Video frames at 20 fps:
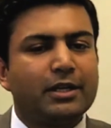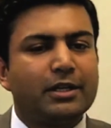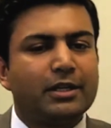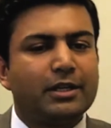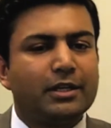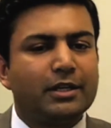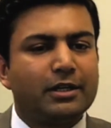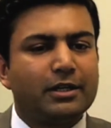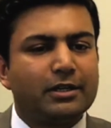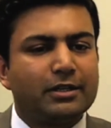
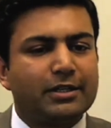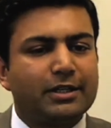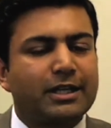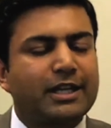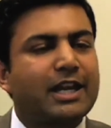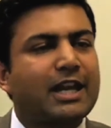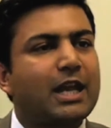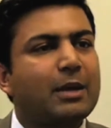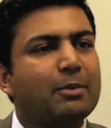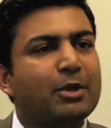the
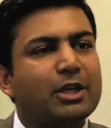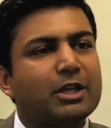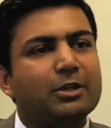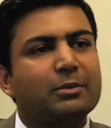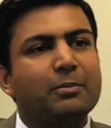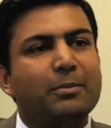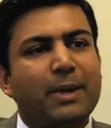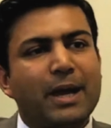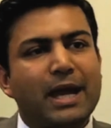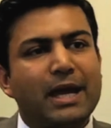chemical
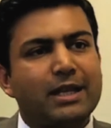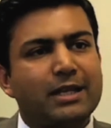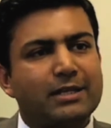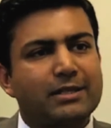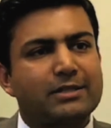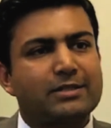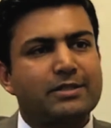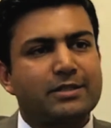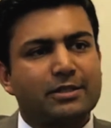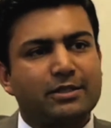
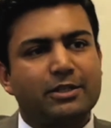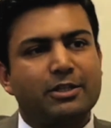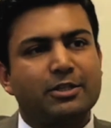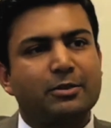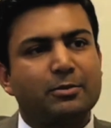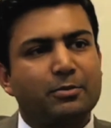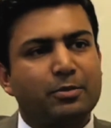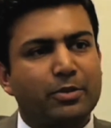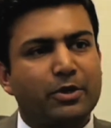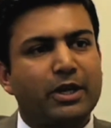balance in
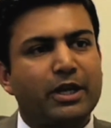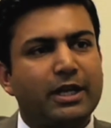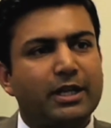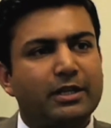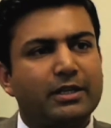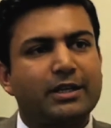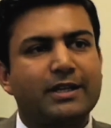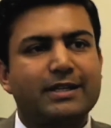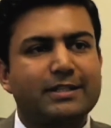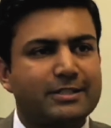their
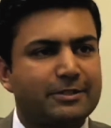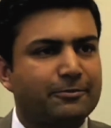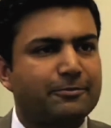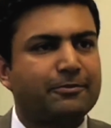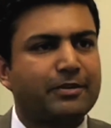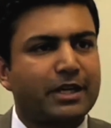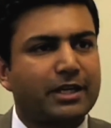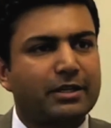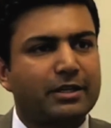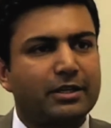brain gets
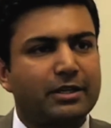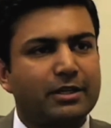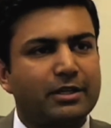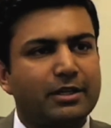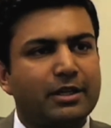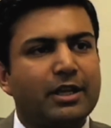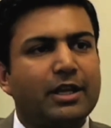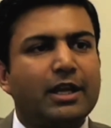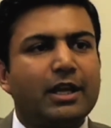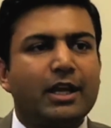affected.
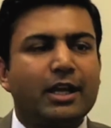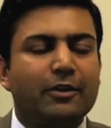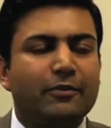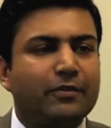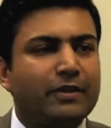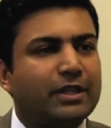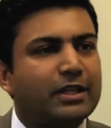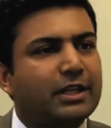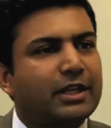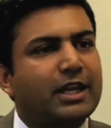And
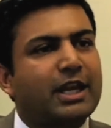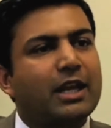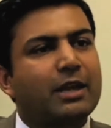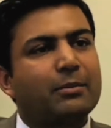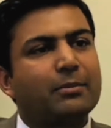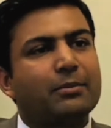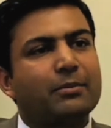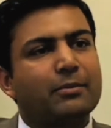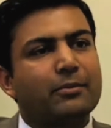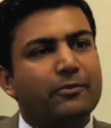
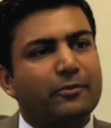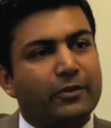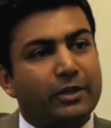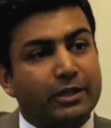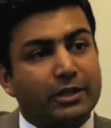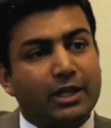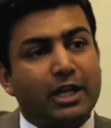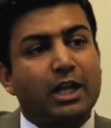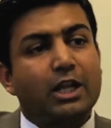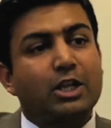
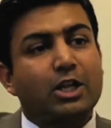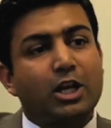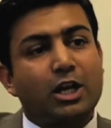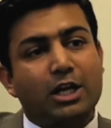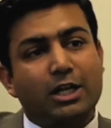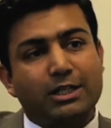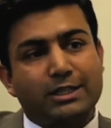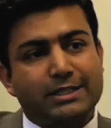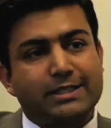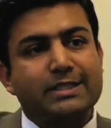when
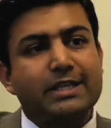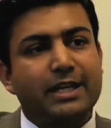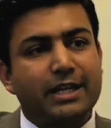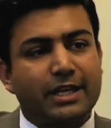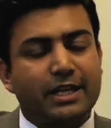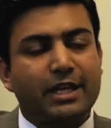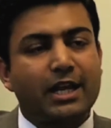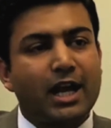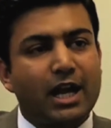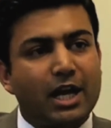alcohol is
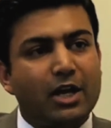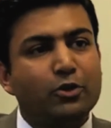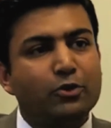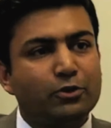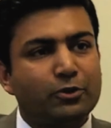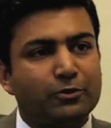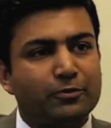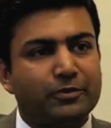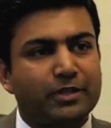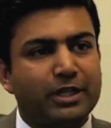taken
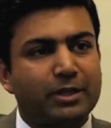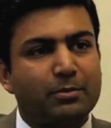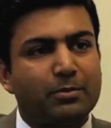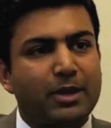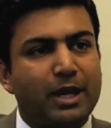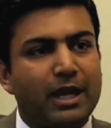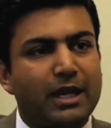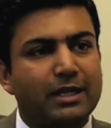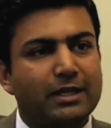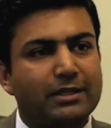out of that
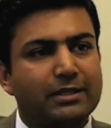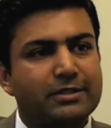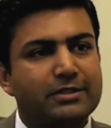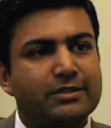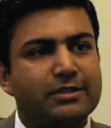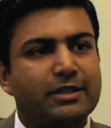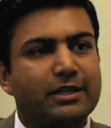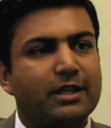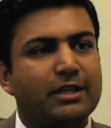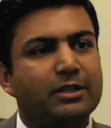
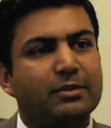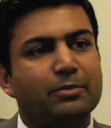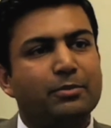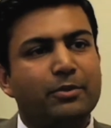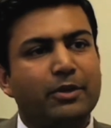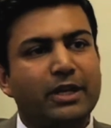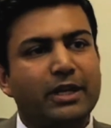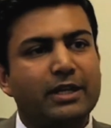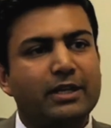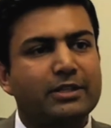balance and the
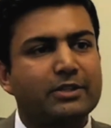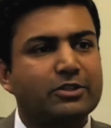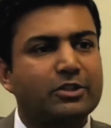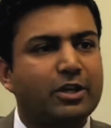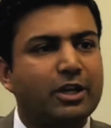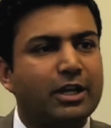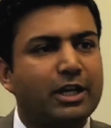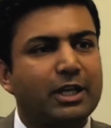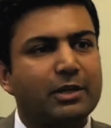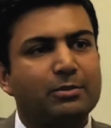brain is
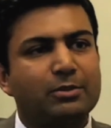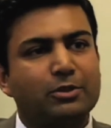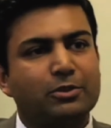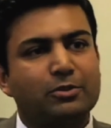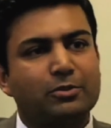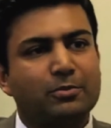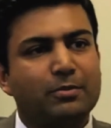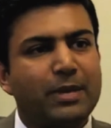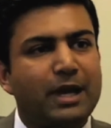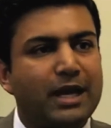not able
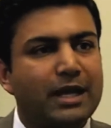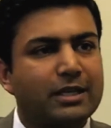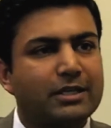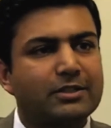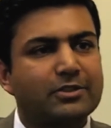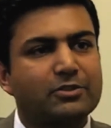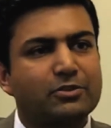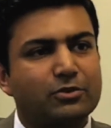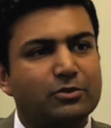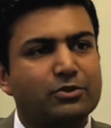to
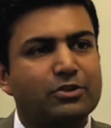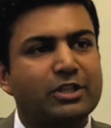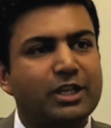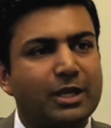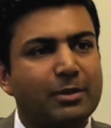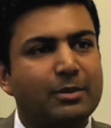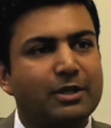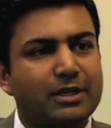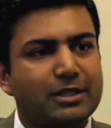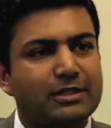balance those
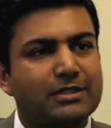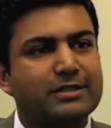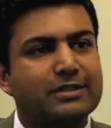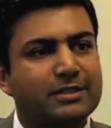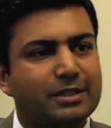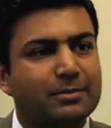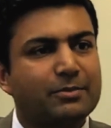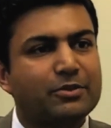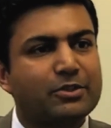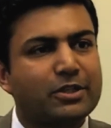chemicals
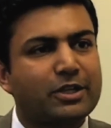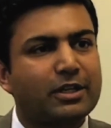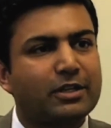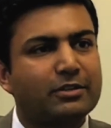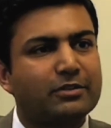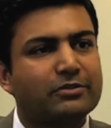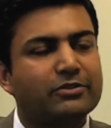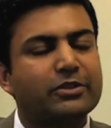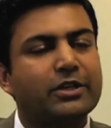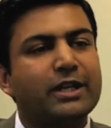
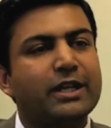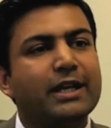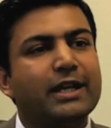themselves,